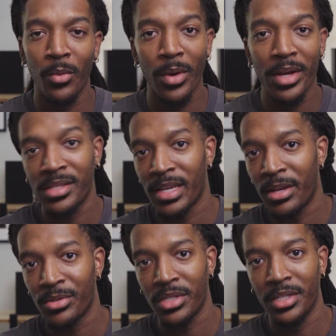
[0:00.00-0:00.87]
what
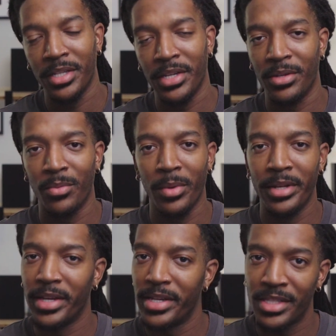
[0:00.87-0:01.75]
sounds good, what
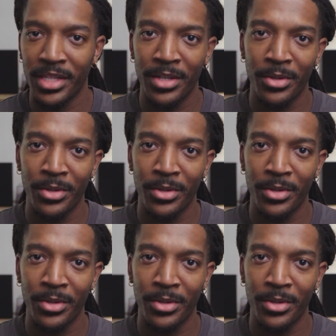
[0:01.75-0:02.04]
doesn't,